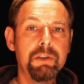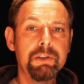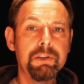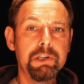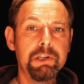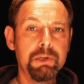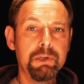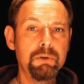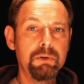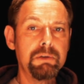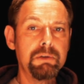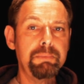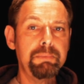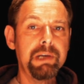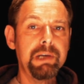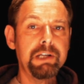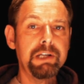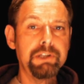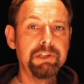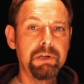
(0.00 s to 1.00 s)
The
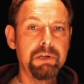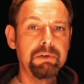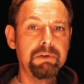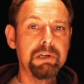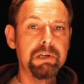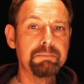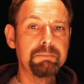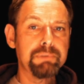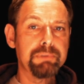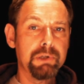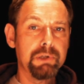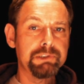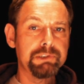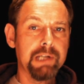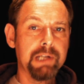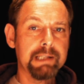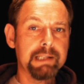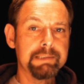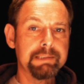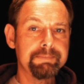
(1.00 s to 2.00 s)
European Union
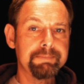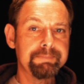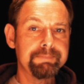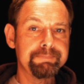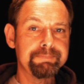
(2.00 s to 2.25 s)
Project.